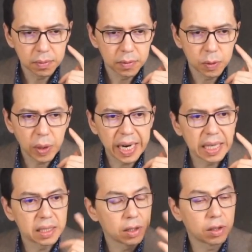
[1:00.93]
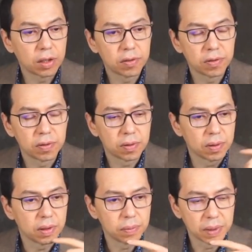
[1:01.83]
White has a lot of
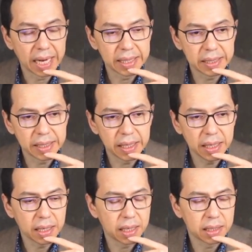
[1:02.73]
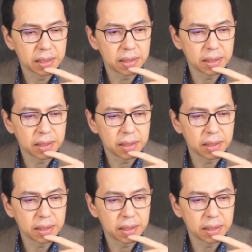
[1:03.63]
lines here, and